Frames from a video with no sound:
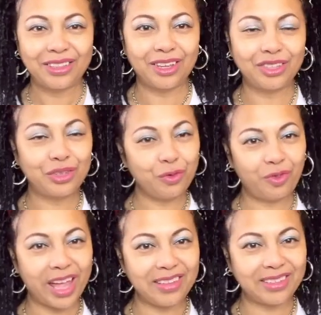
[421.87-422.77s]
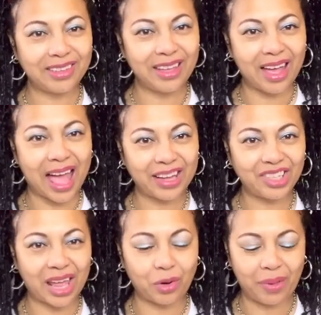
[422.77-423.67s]
the Too Faced
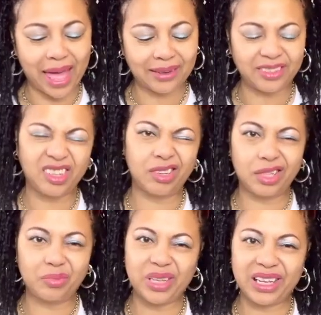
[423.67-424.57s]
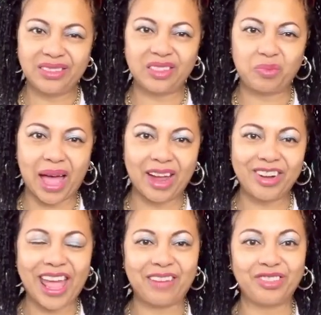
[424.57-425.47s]
eyeshadow palettes. They're a little bit inspired
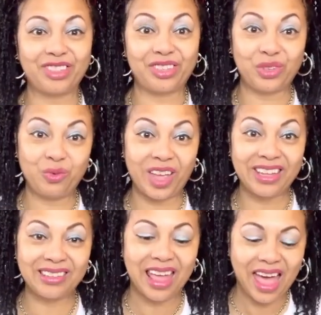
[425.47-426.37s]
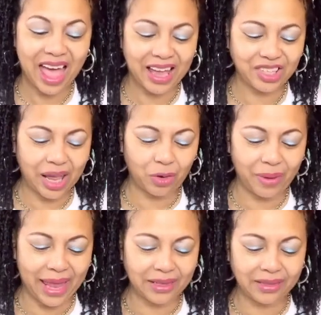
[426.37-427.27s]
after the Too Faced eyeshadow
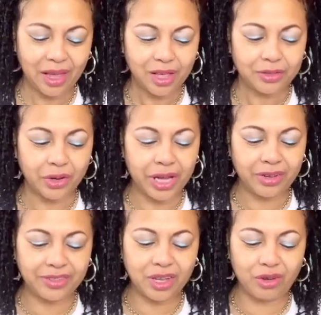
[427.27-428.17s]
palettes. So here's the